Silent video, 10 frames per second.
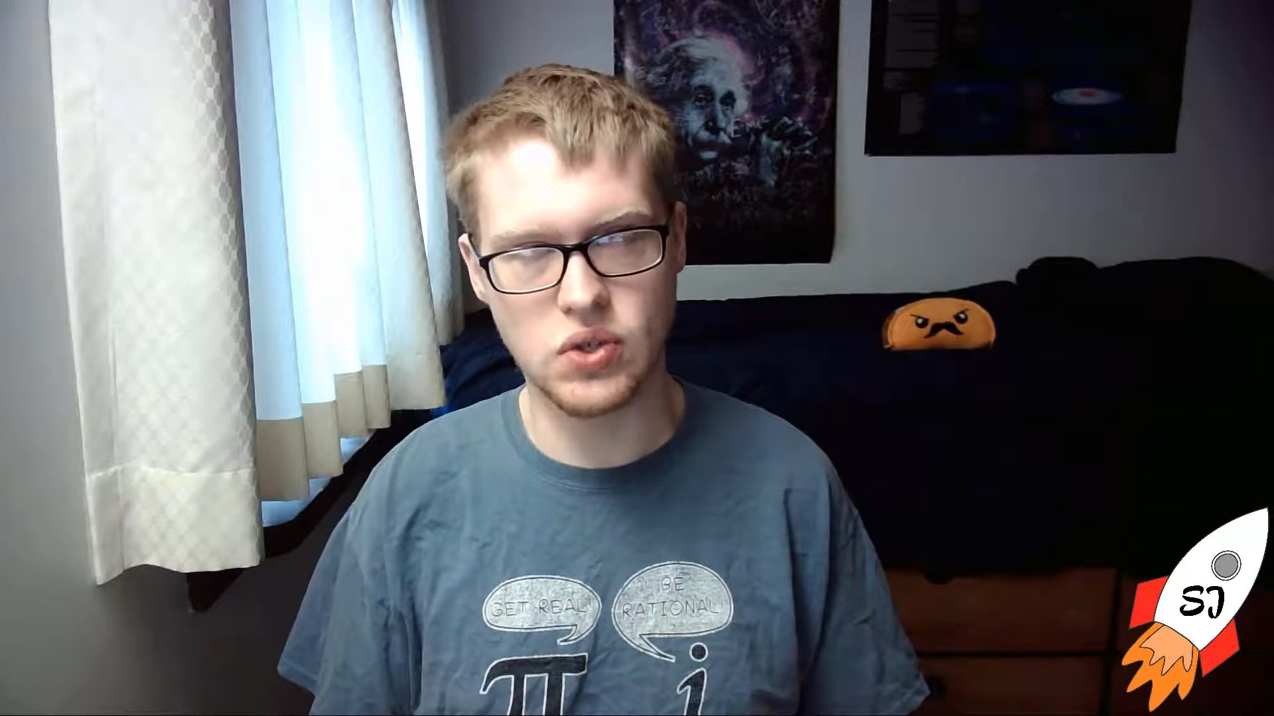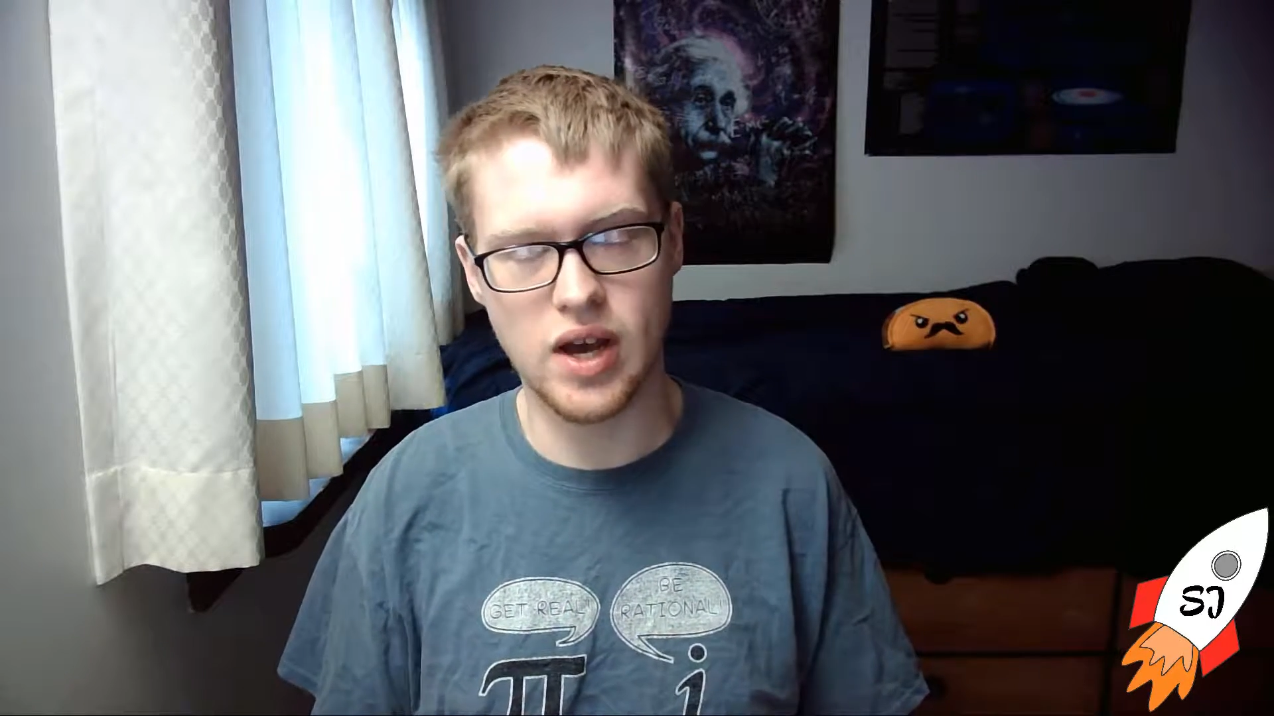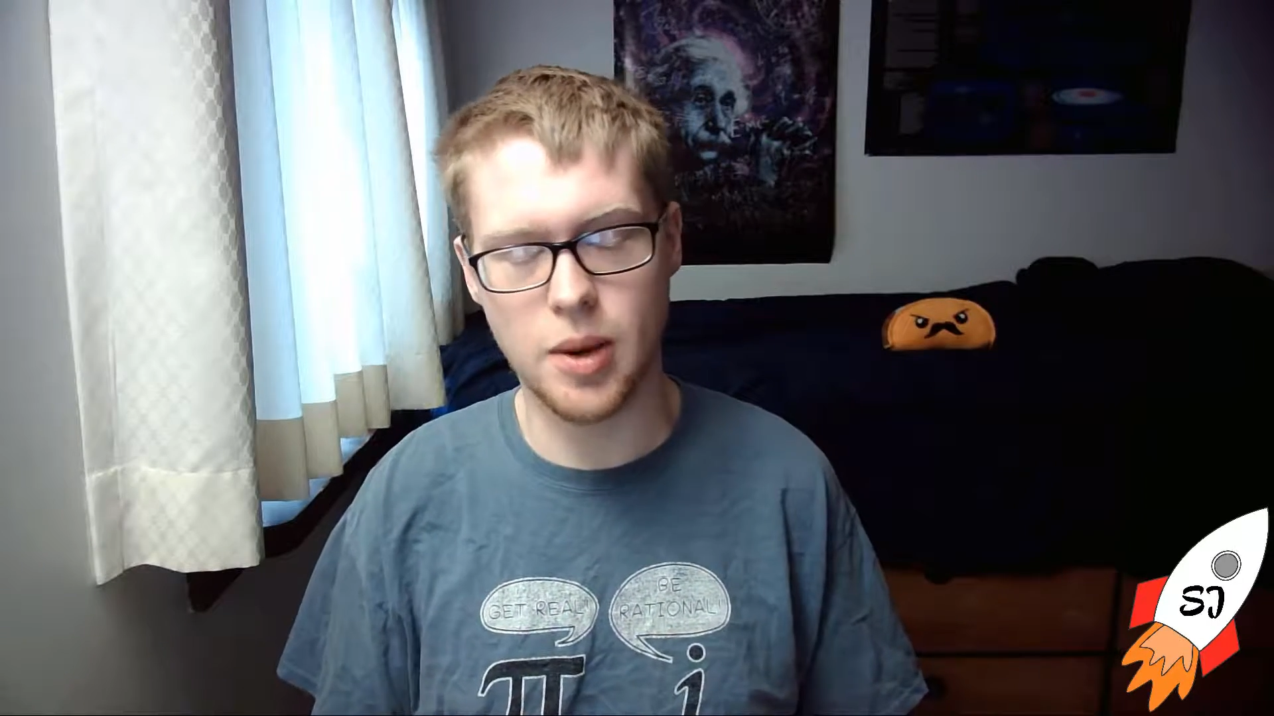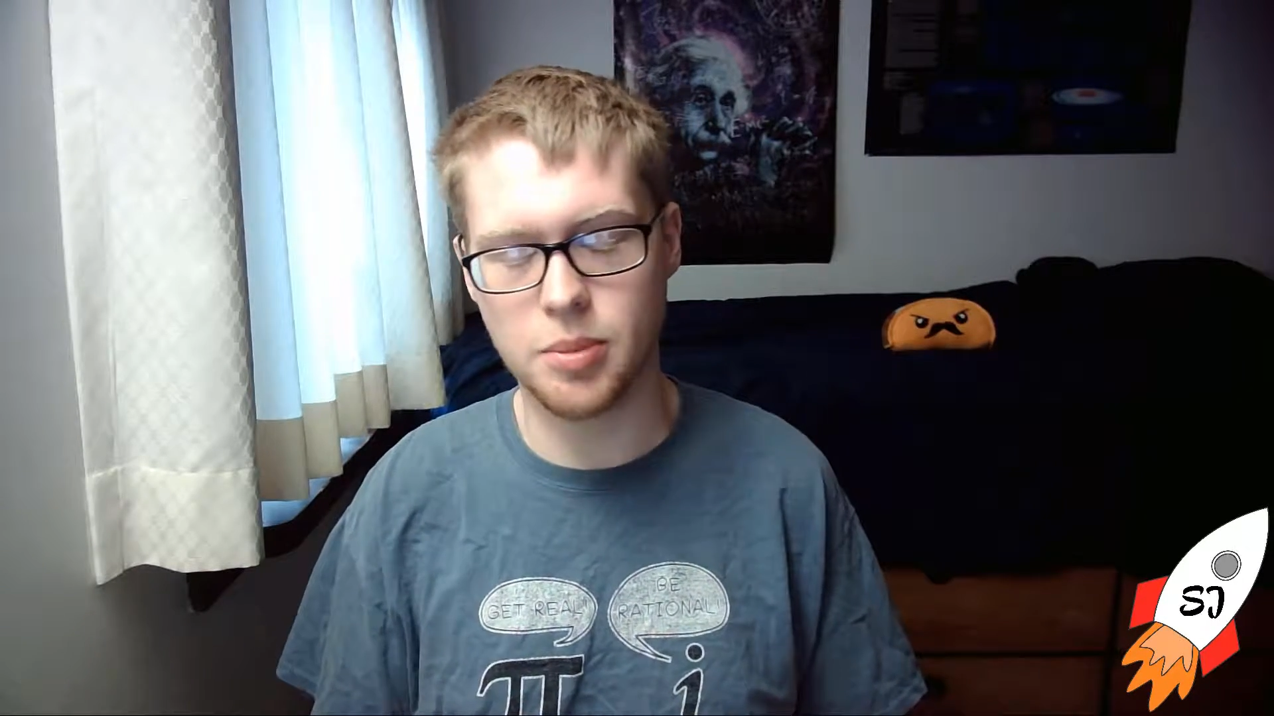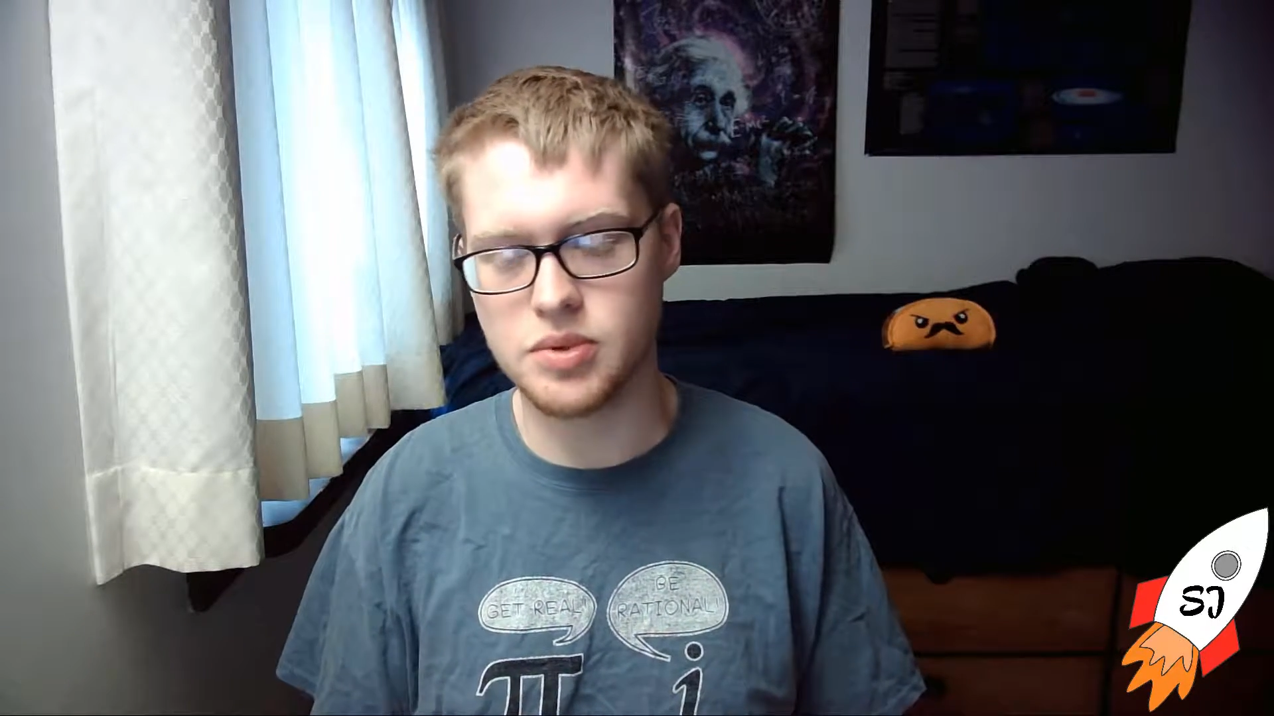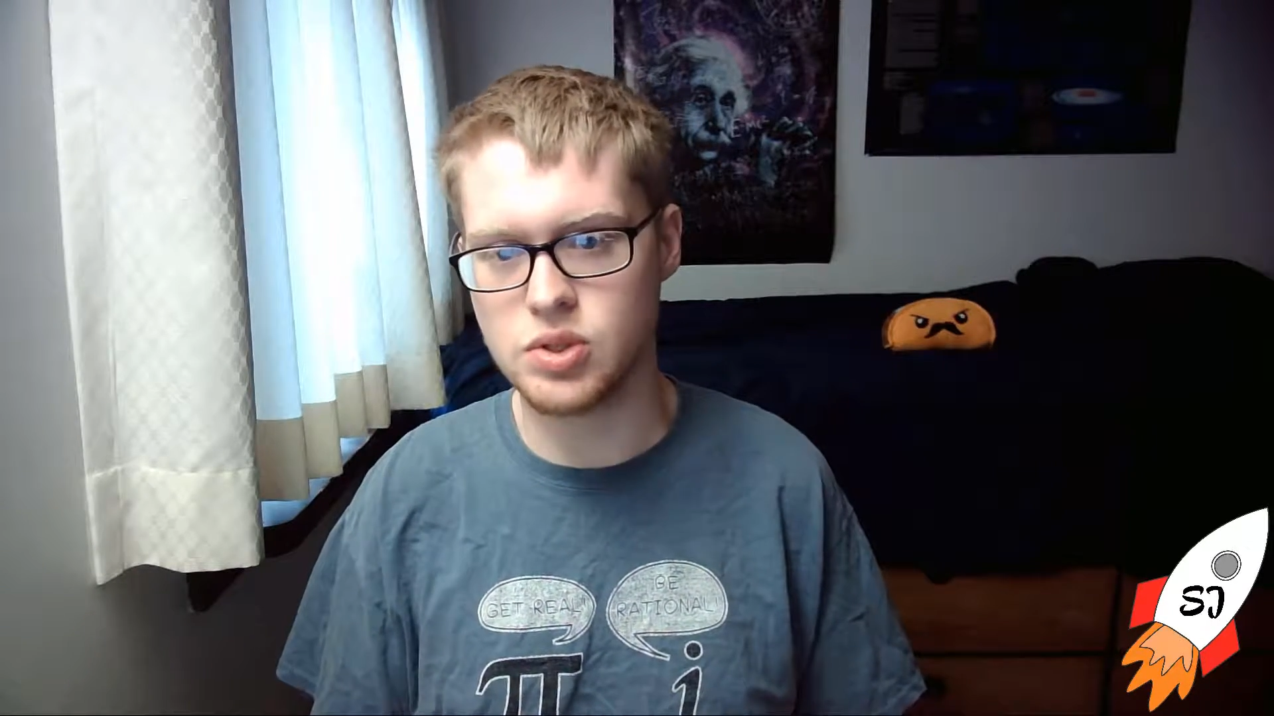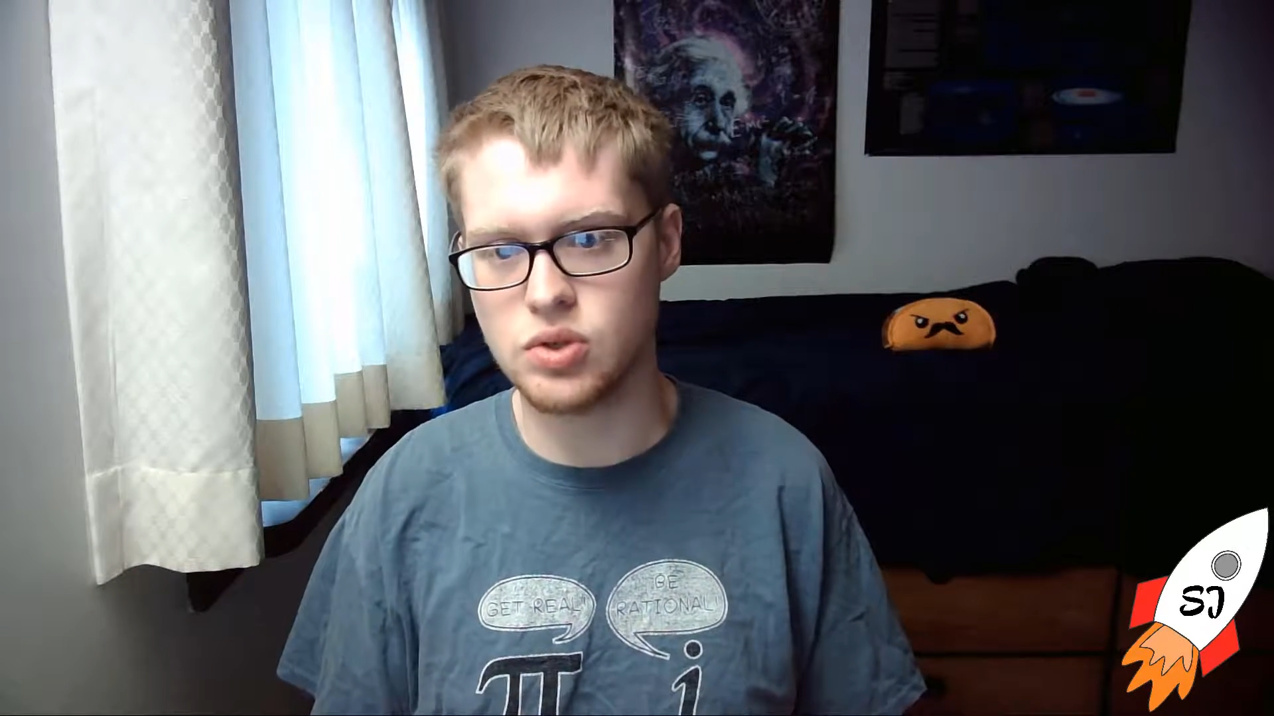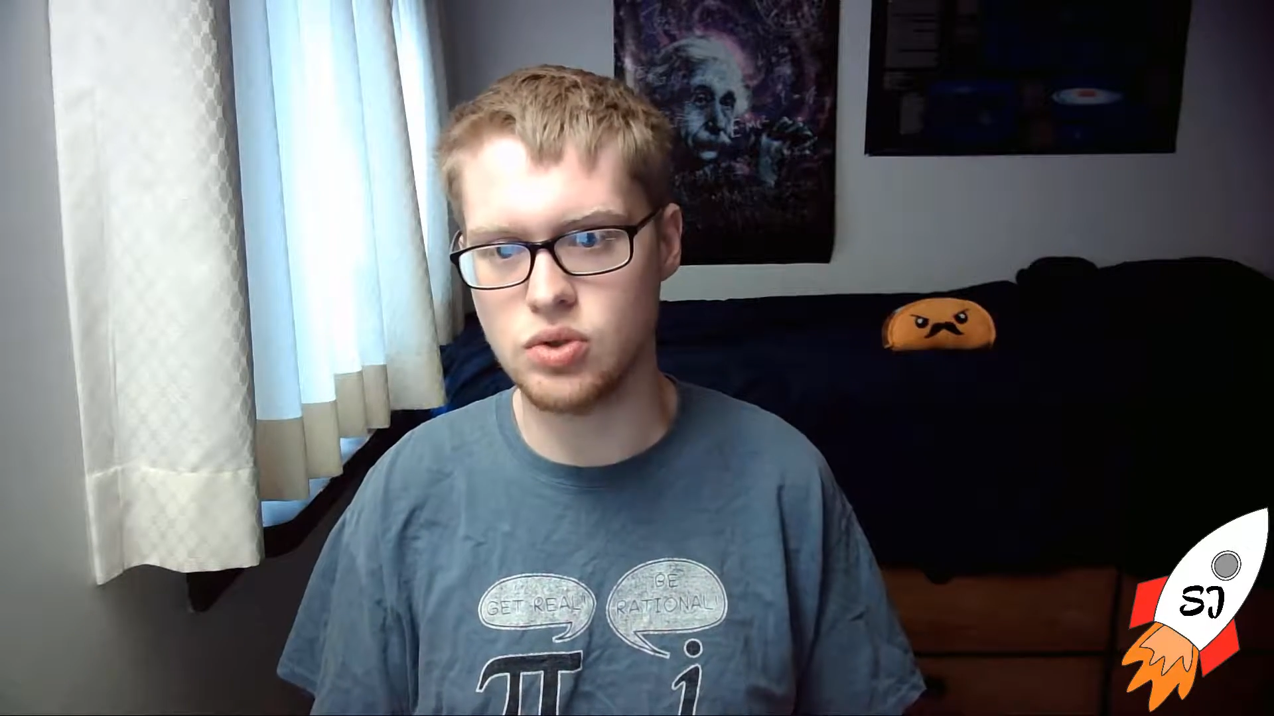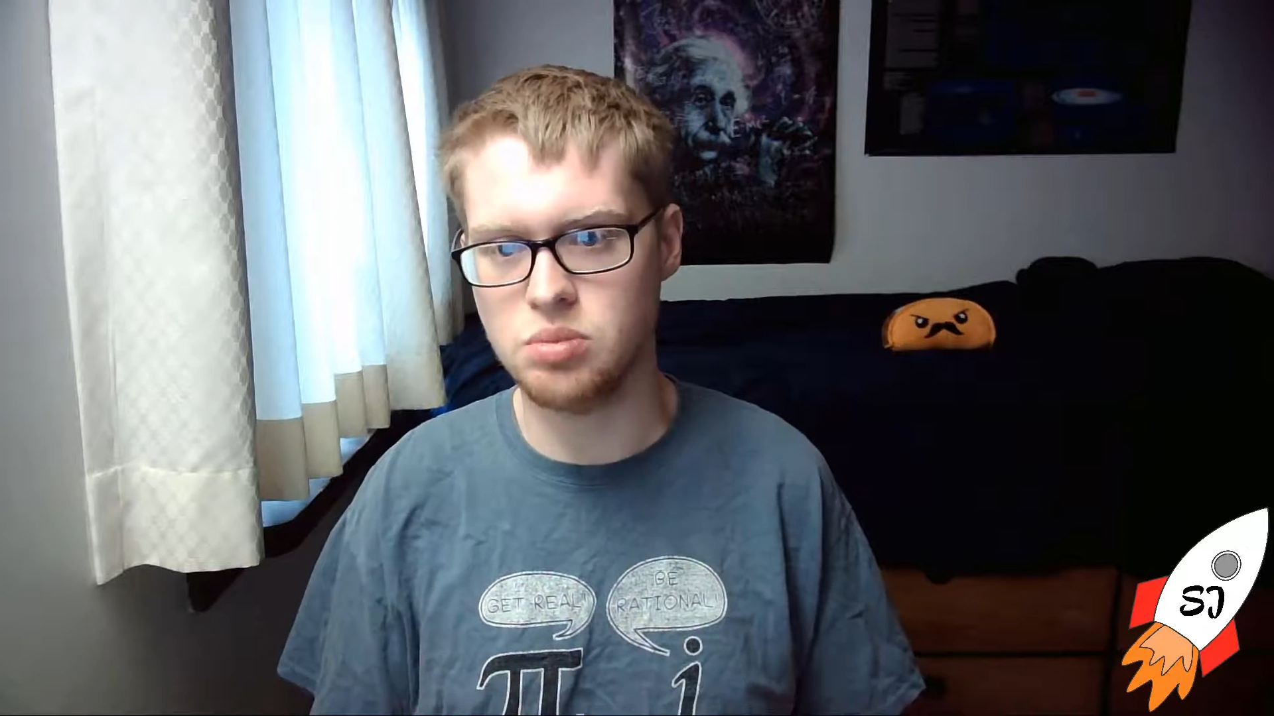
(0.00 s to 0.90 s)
happens to